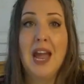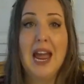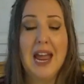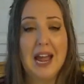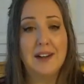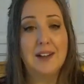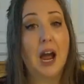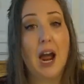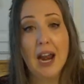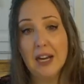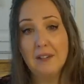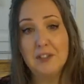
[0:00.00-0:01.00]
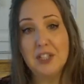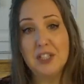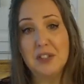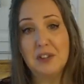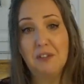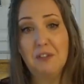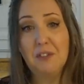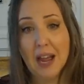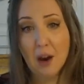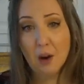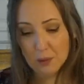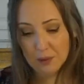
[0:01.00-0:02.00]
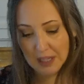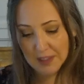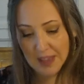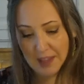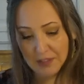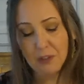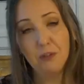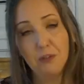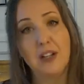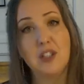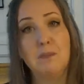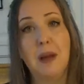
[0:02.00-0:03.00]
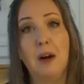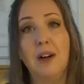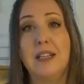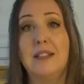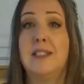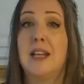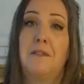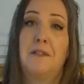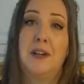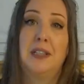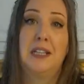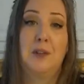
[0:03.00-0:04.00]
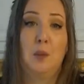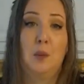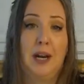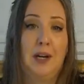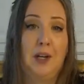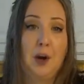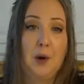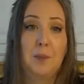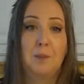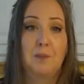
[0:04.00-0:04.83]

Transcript: And I have just found that the fresh milk is definitely the way to go.